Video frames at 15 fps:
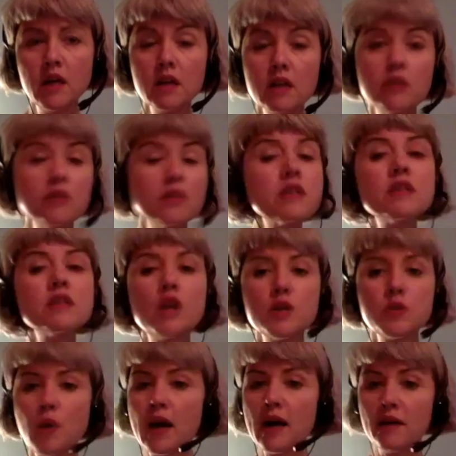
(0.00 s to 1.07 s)
goodness
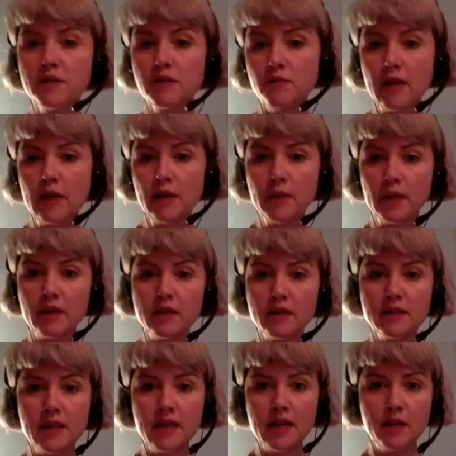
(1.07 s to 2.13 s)
knows what else, really, because
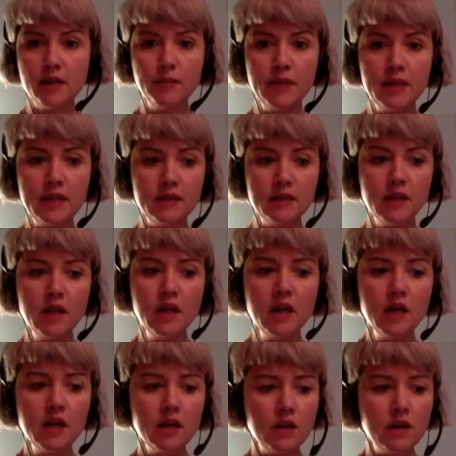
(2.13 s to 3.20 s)
there had been,
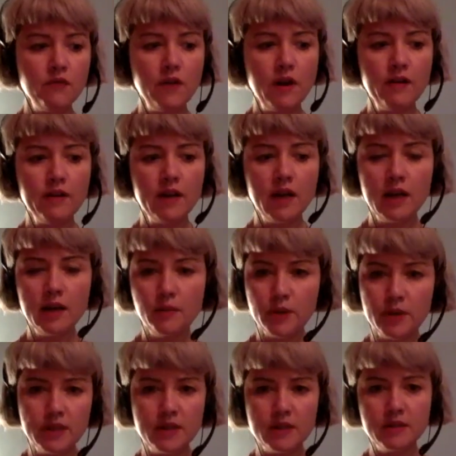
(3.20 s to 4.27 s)
you know, very early
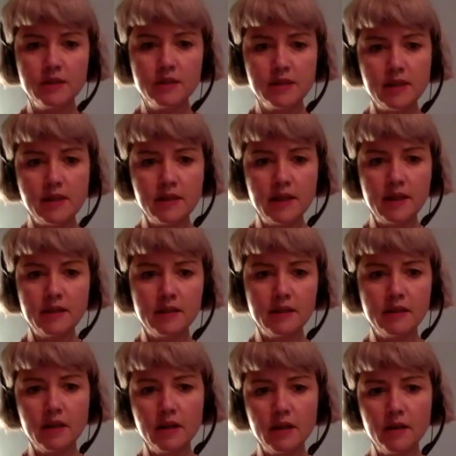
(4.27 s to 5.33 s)
Britons and
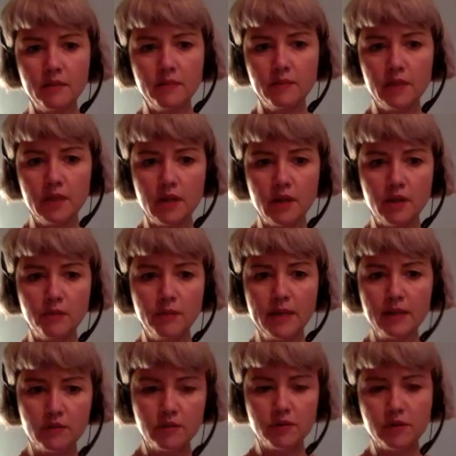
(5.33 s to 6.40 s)
then, um, you know,
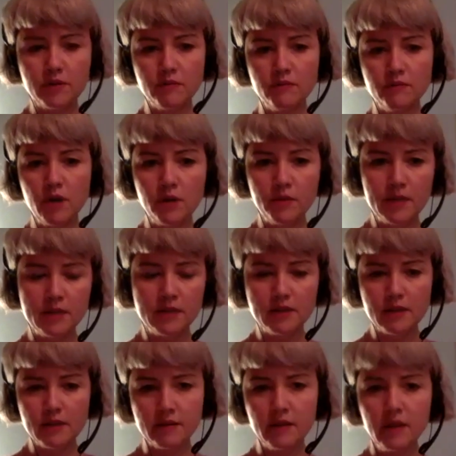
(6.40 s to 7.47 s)
battles and
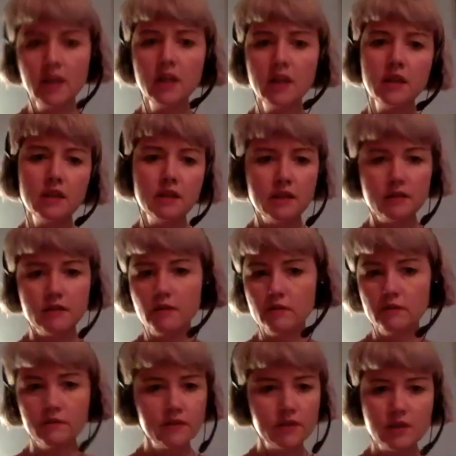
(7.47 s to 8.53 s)
Romans and
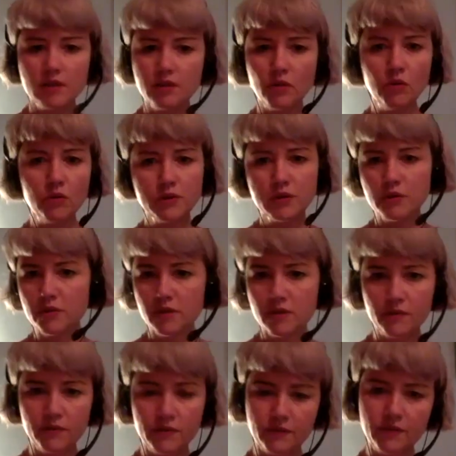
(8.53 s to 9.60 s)
just all sorts
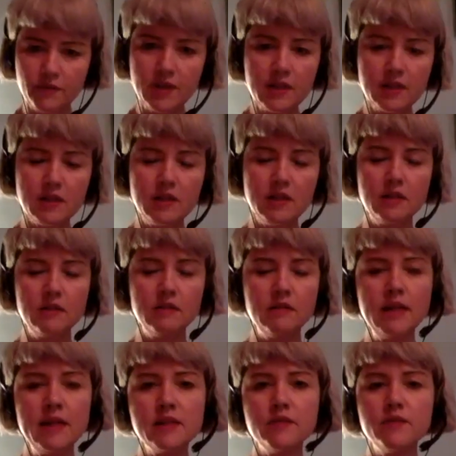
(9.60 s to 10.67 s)
of different uh,
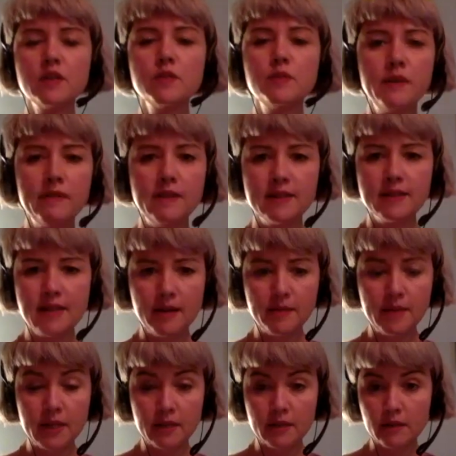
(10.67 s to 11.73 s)
layers of experience
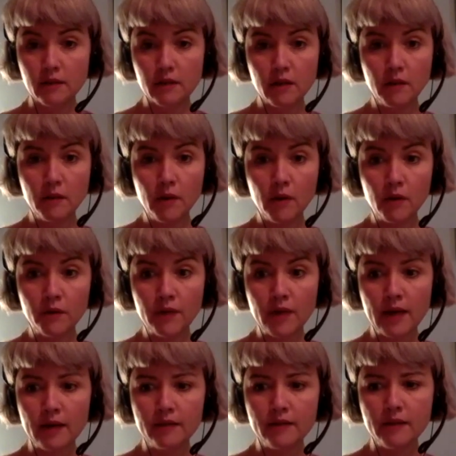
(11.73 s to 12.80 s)
happening um, on
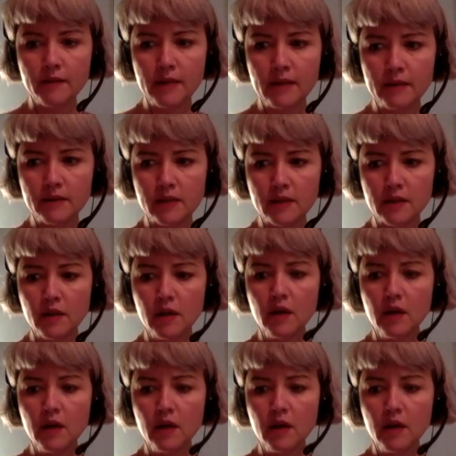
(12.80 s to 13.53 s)
that that mountain.